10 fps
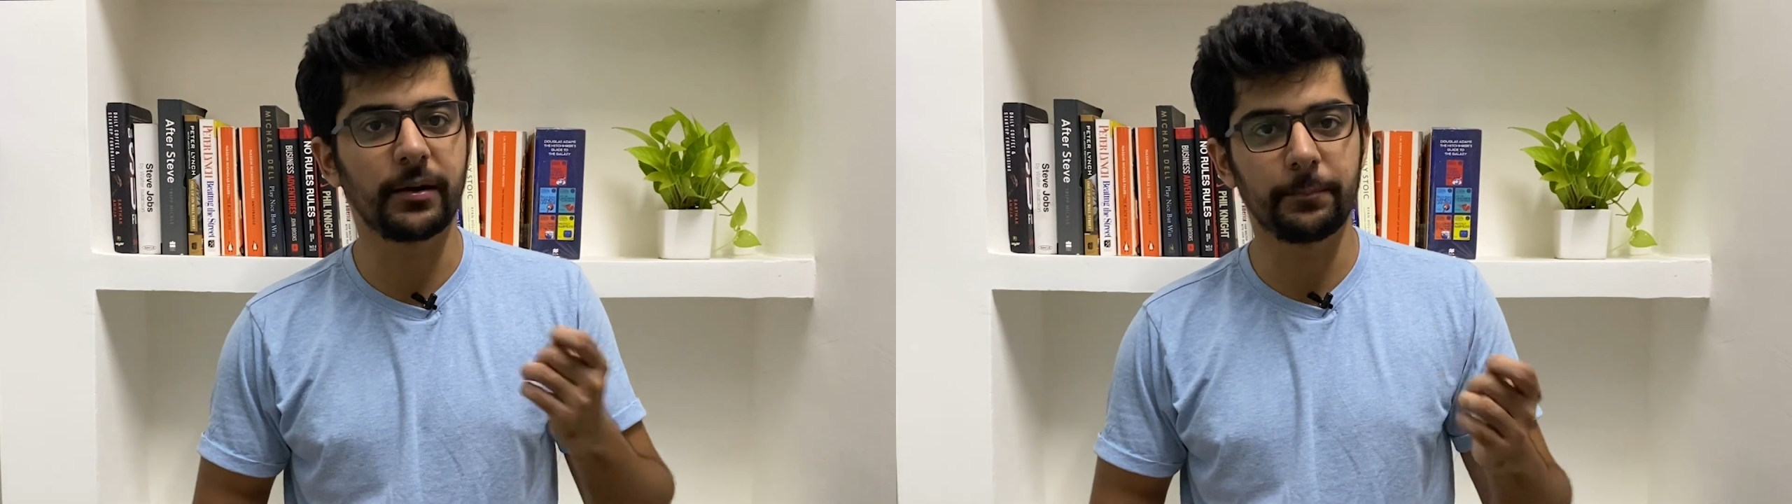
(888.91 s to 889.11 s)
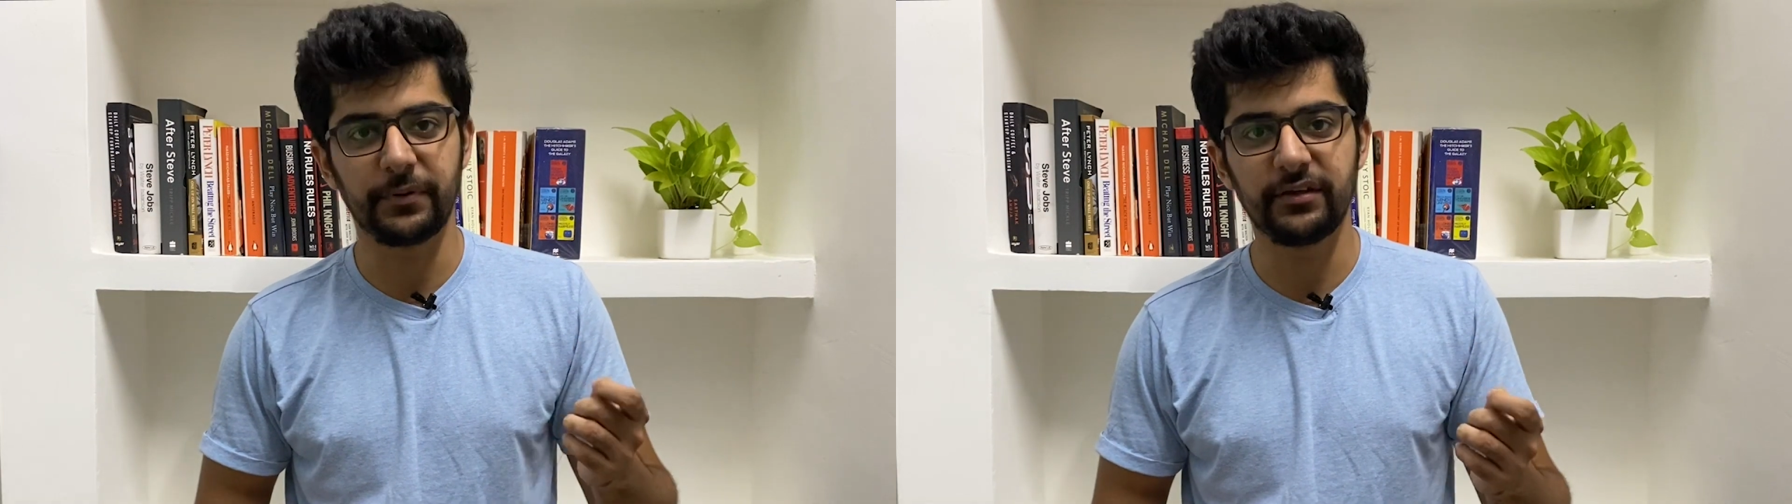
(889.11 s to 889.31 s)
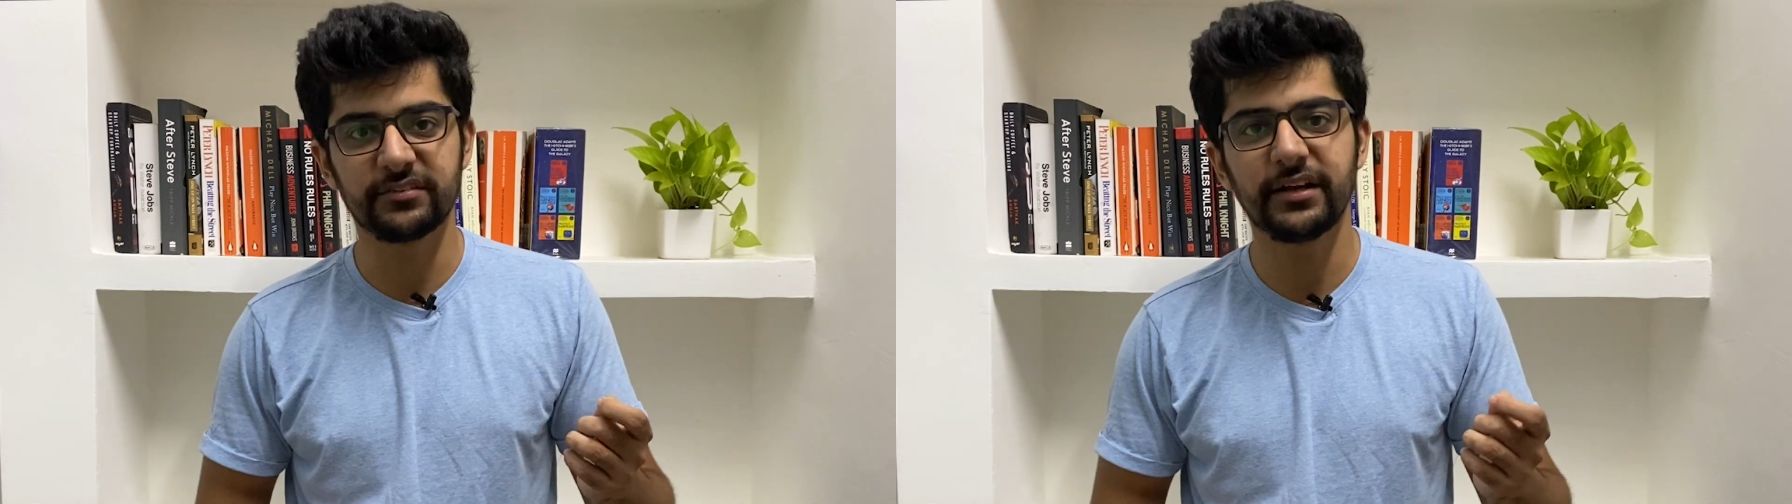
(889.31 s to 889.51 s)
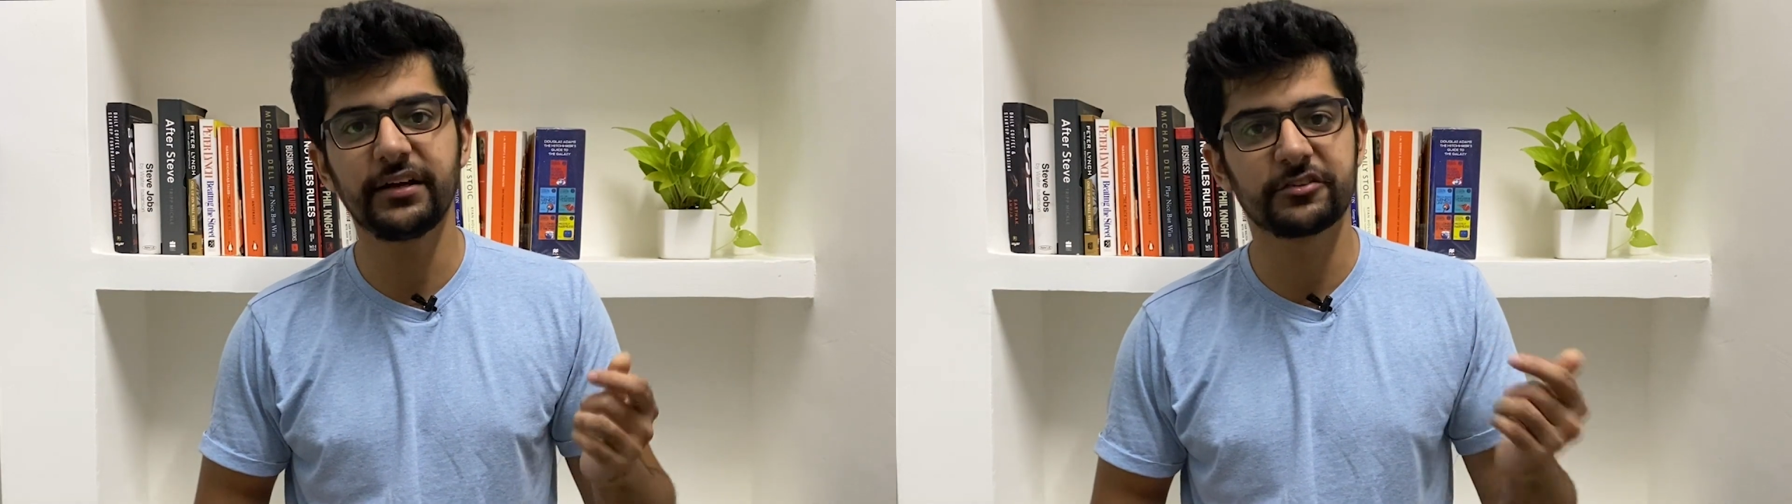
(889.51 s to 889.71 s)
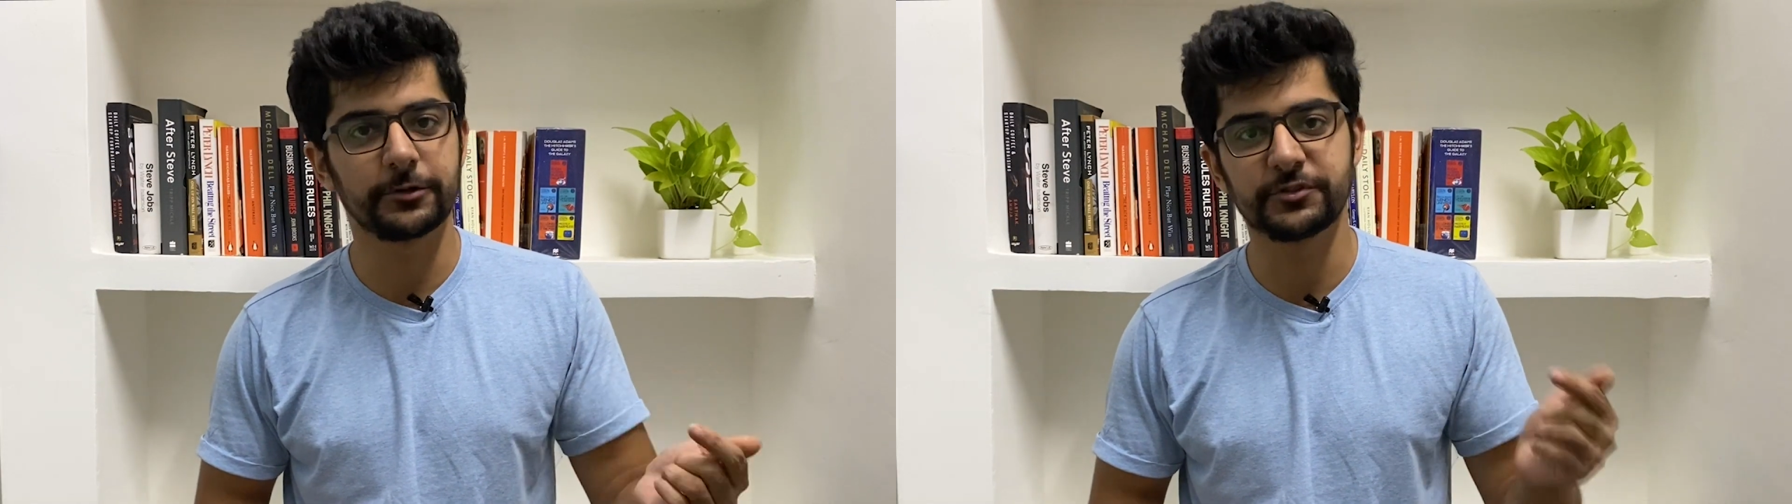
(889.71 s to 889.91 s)
companies in
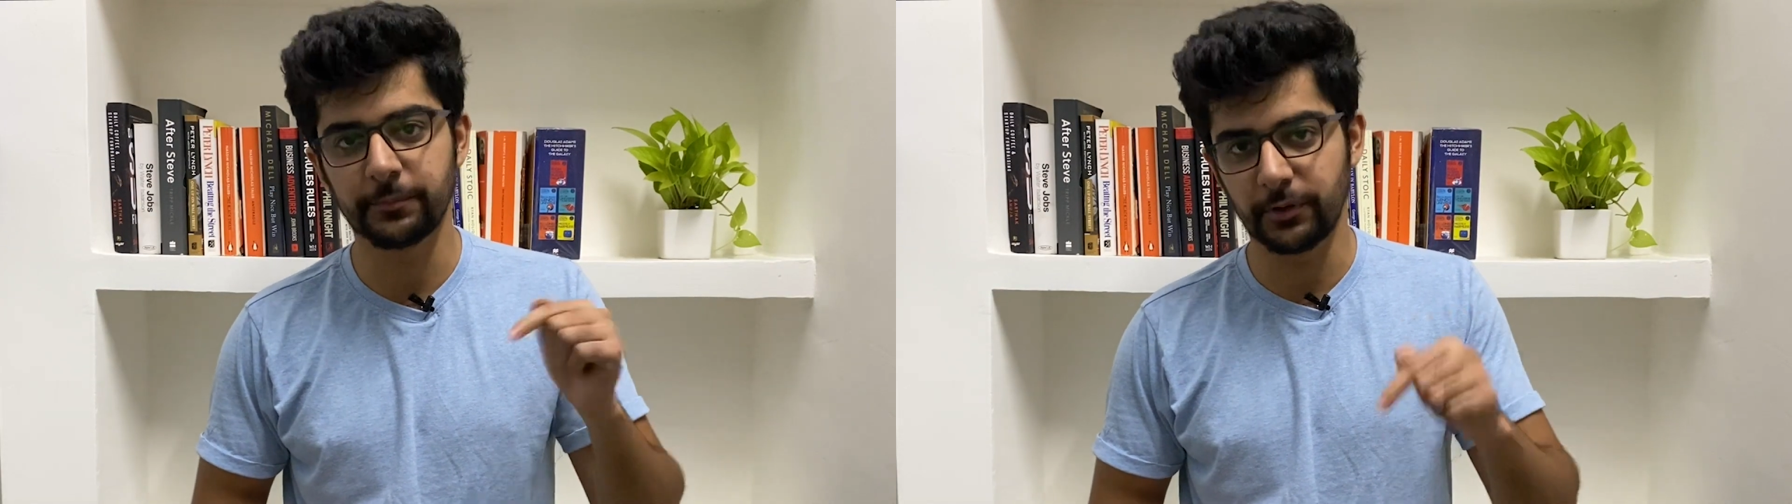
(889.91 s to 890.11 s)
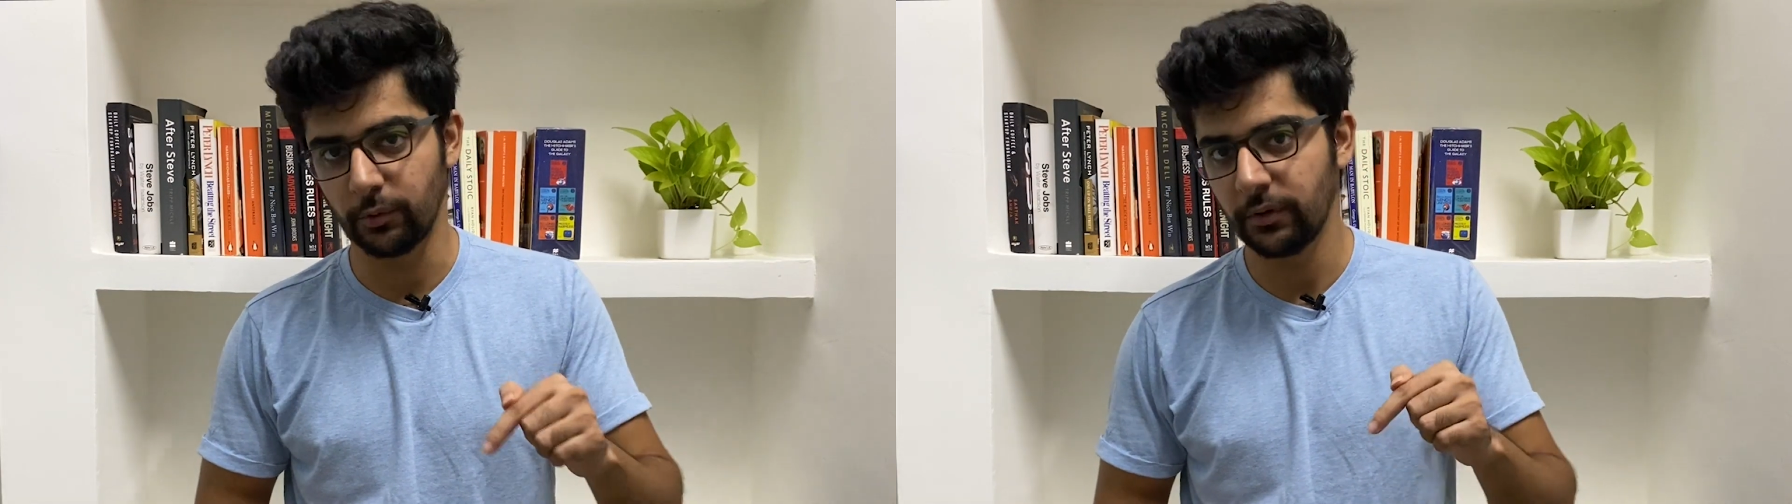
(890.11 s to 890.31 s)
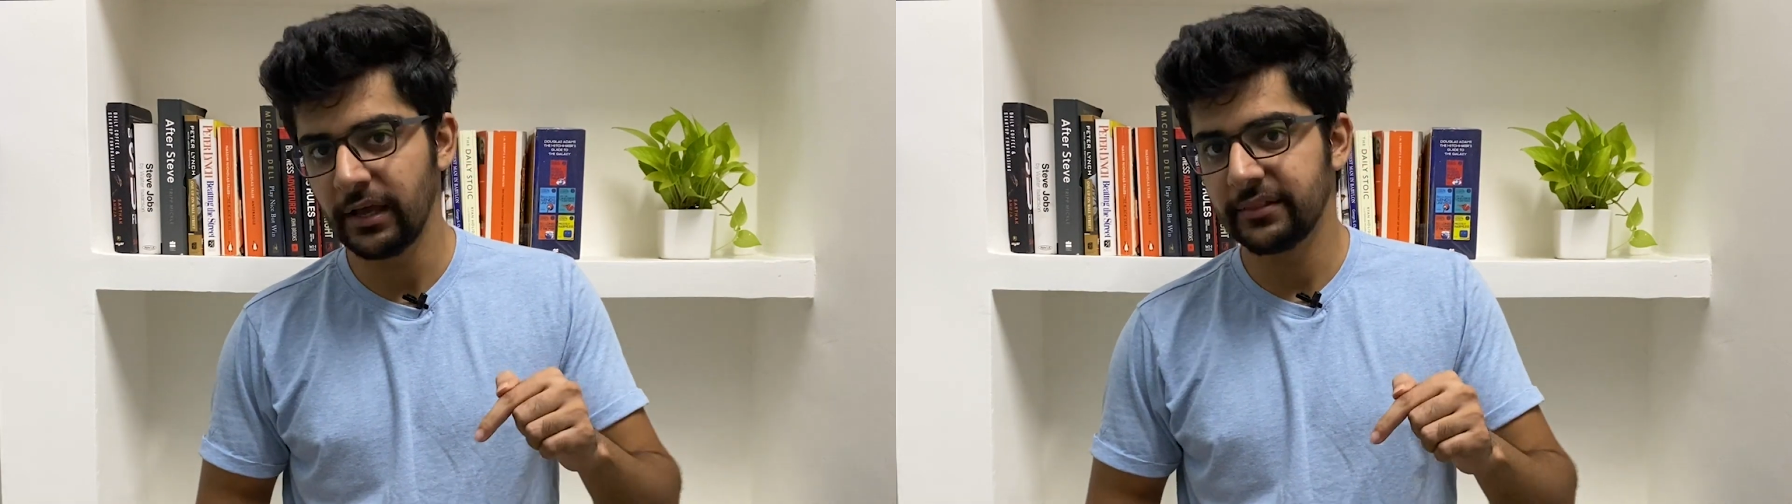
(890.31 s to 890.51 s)
the description below